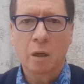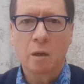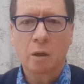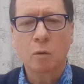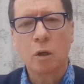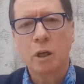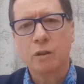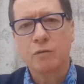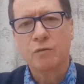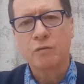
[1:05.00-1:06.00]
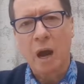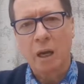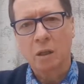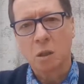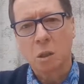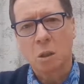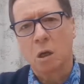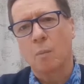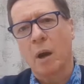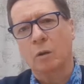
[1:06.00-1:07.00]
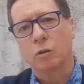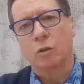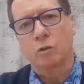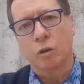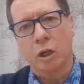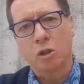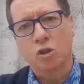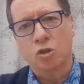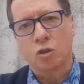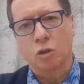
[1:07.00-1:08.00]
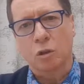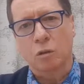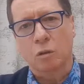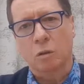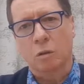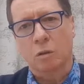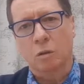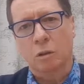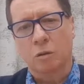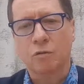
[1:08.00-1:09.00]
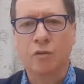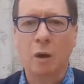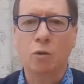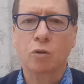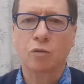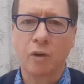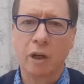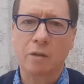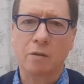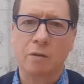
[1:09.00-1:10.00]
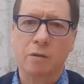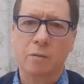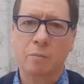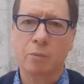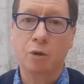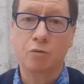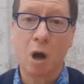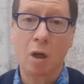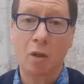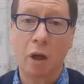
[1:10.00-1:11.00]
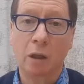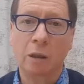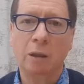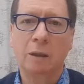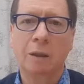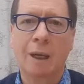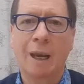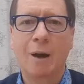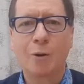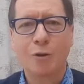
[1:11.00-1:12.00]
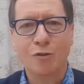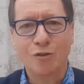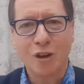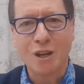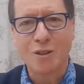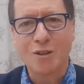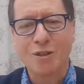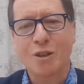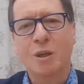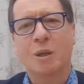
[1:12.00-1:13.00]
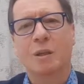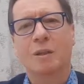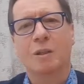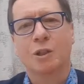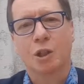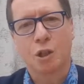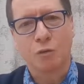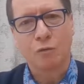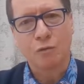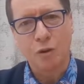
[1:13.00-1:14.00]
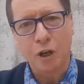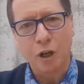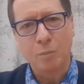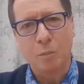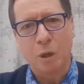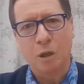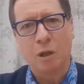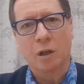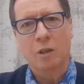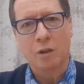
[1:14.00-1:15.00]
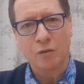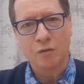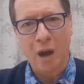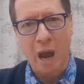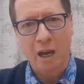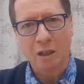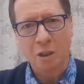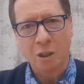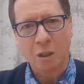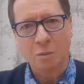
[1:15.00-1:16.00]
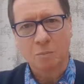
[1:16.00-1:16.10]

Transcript: Don't let the facts about creation confound your faith, but rather allow your faith to confirm the facts.